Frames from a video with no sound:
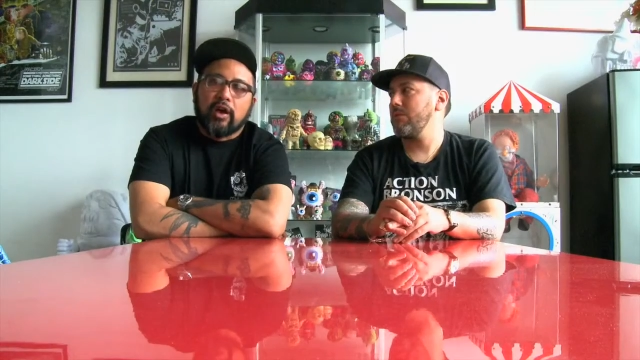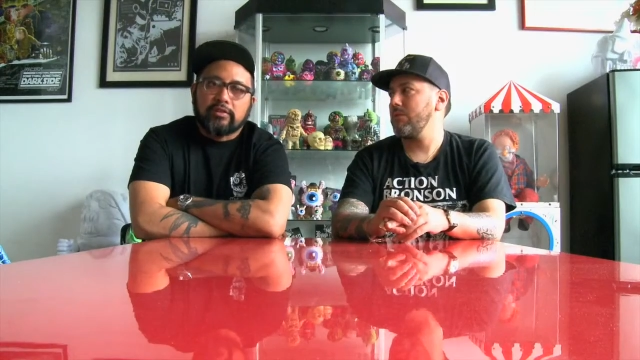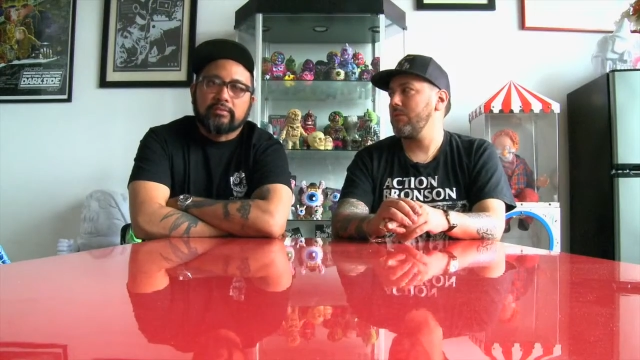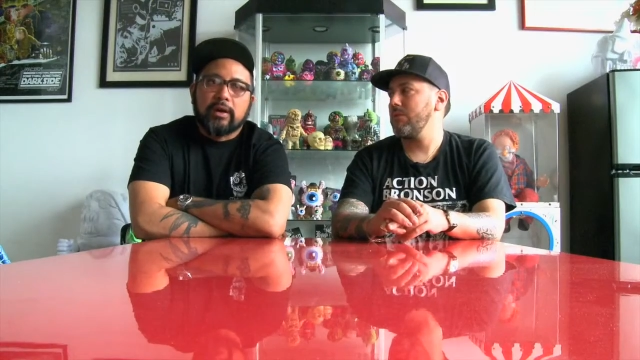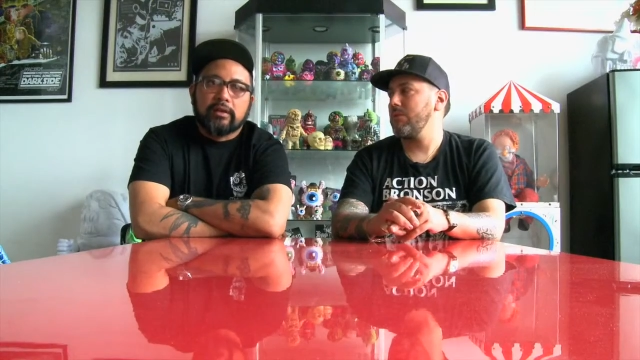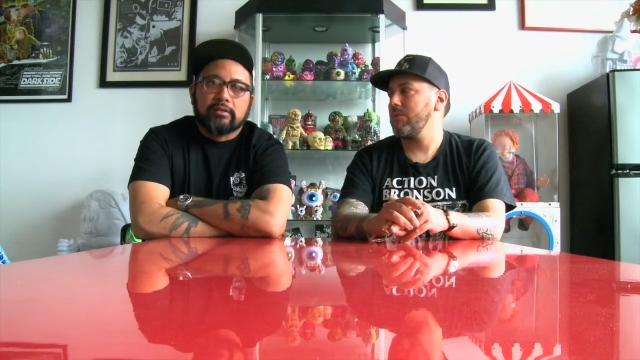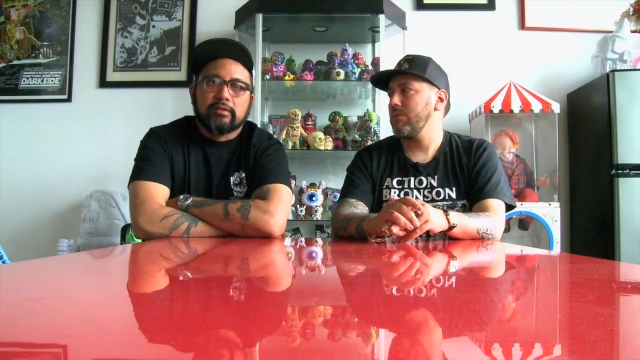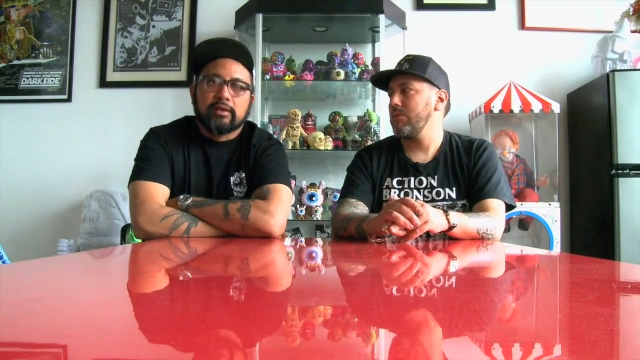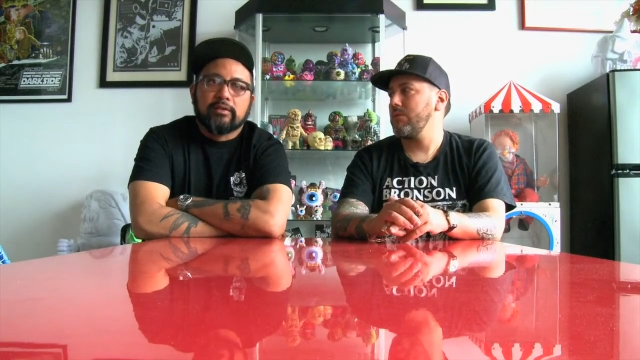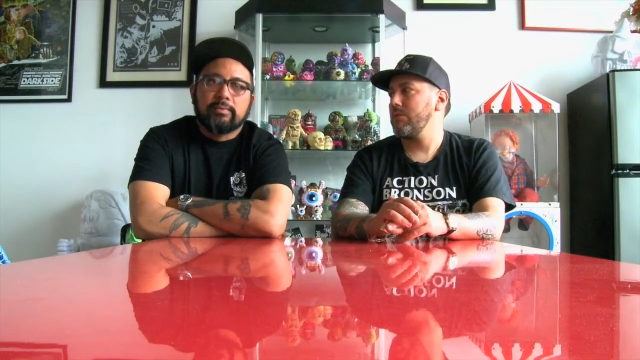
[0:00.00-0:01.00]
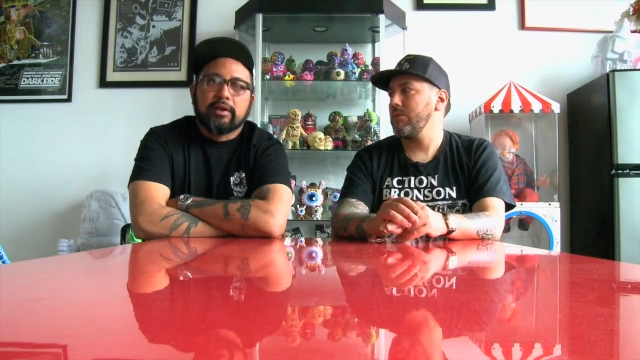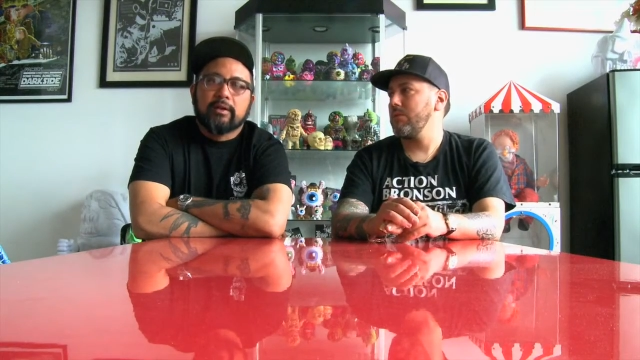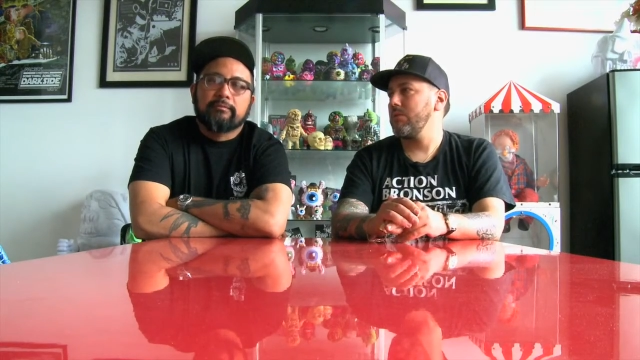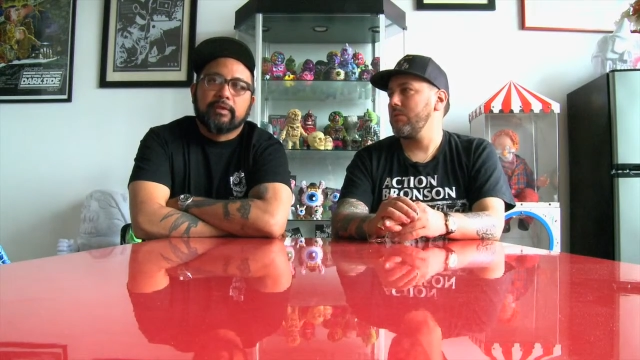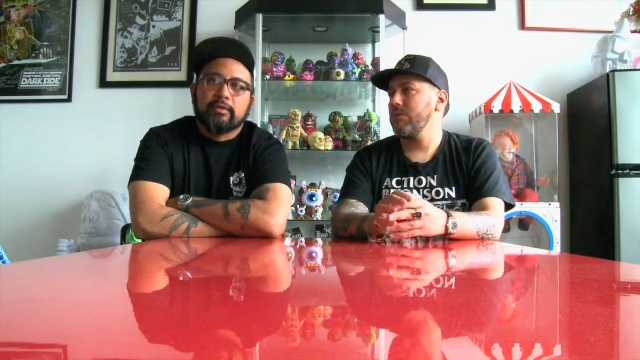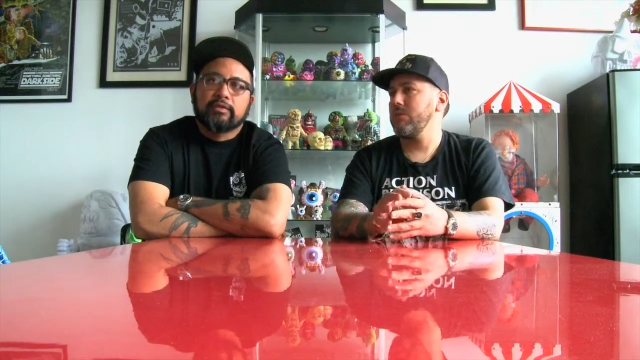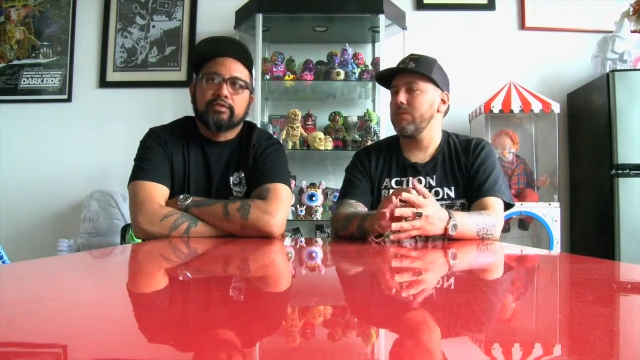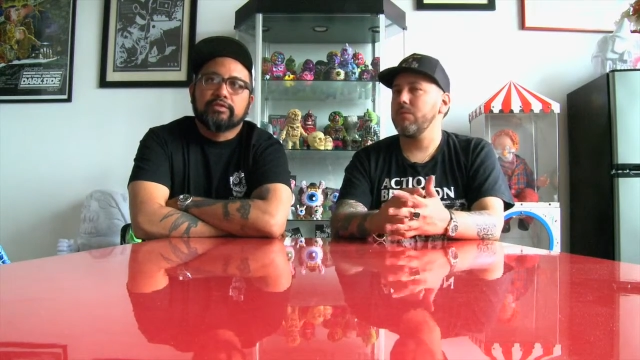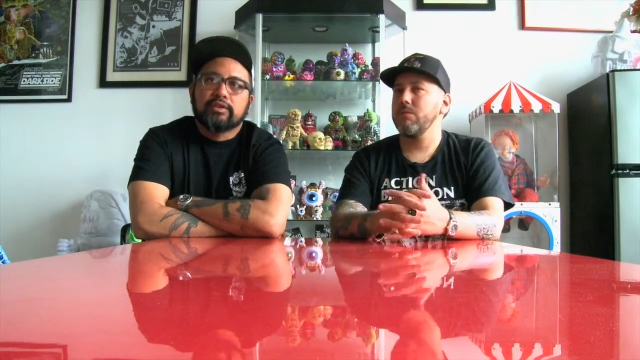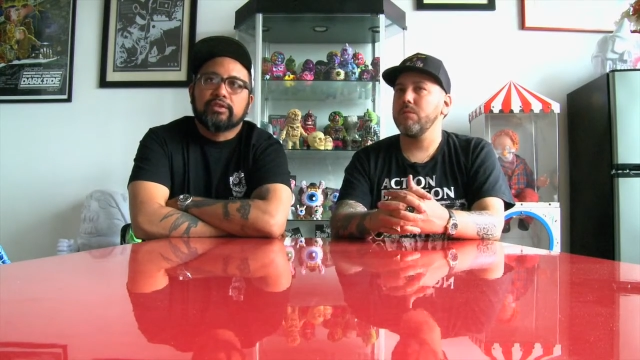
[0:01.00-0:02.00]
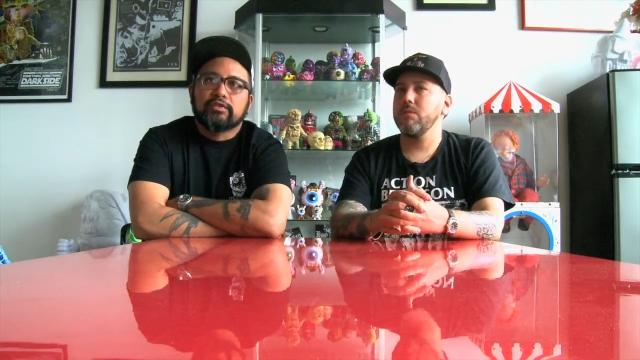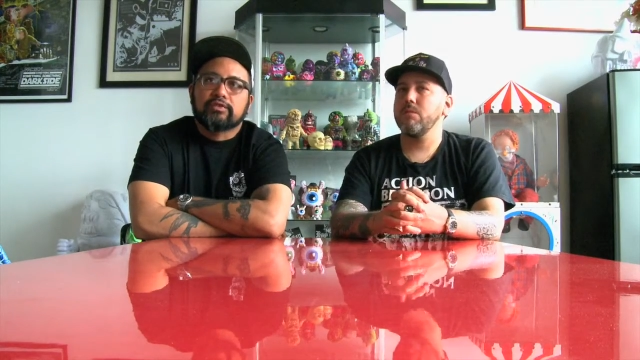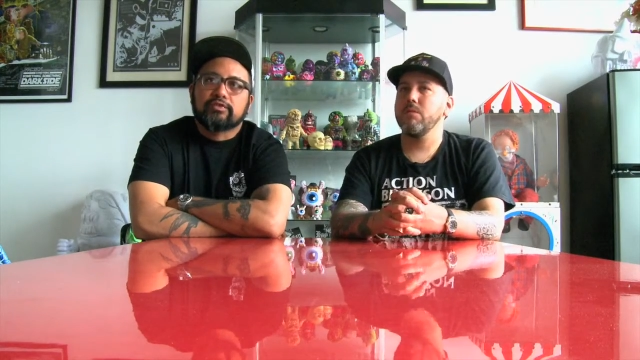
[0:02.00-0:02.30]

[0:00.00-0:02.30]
Speaker 1: talked about. Like you become very lucid in your